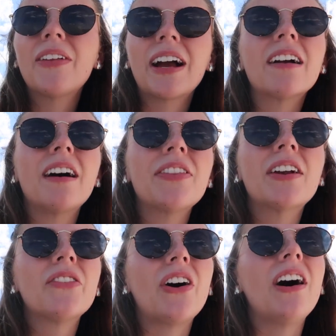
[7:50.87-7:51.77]
Like I got that
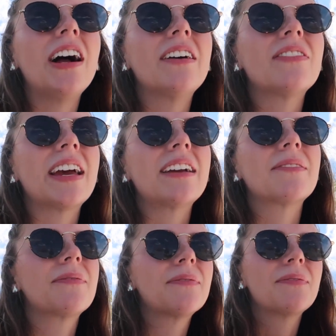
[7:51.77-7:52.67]
a lot like
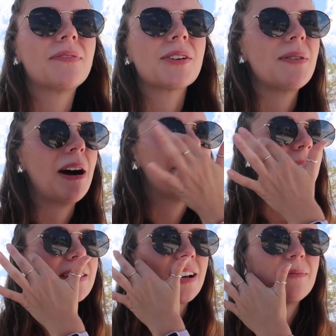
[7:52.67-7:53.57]
throughout
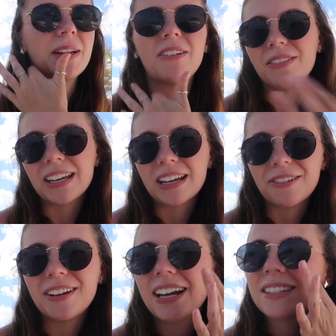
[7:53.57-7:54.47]
my time like on the
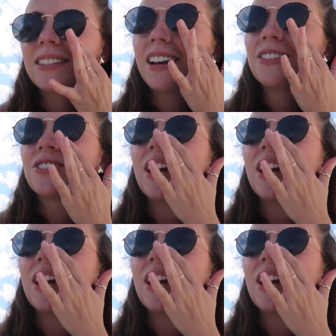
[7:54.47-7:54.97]
internet and such.